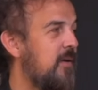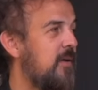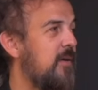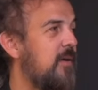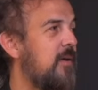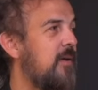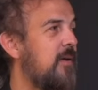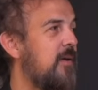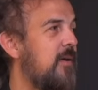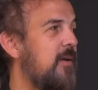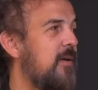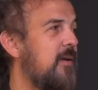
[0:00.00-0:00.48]

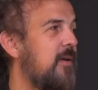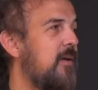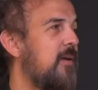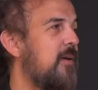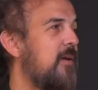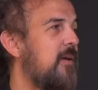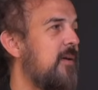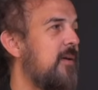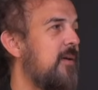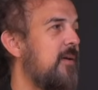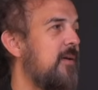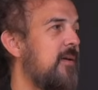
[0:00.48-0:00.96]

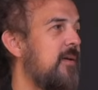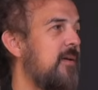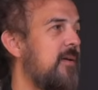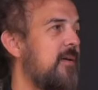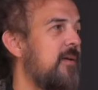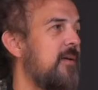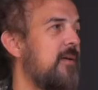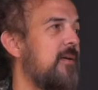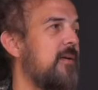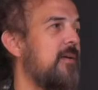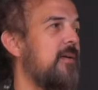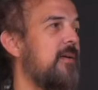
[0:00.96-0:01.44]

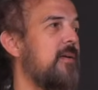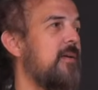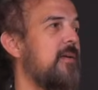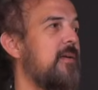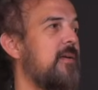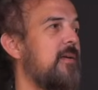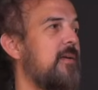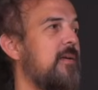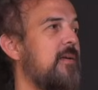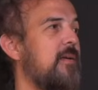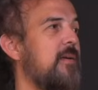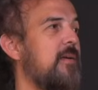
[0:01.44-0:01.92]

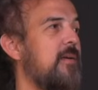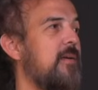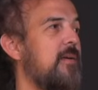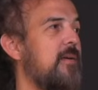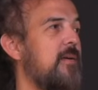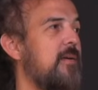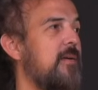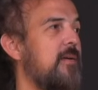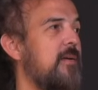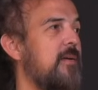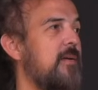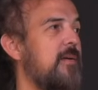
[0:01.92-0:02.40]

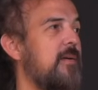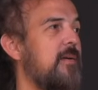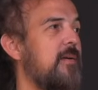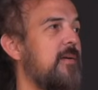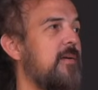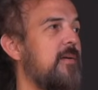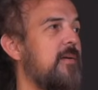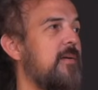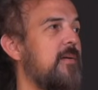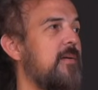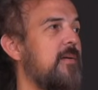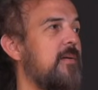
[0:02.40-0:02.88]

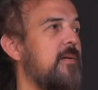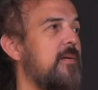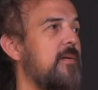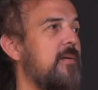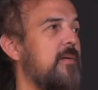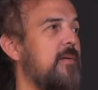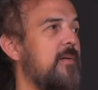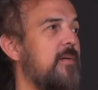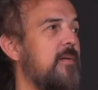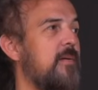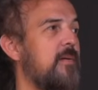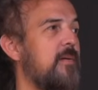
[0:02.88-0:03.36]

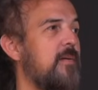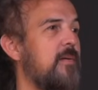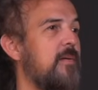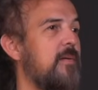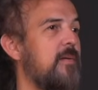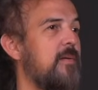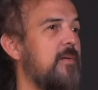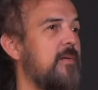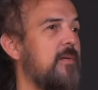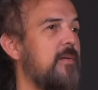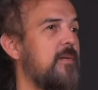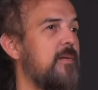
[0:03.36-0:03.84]

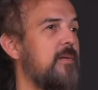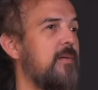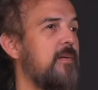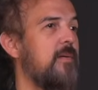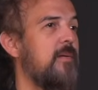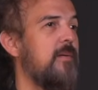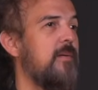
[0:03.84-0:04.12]
(not speaking)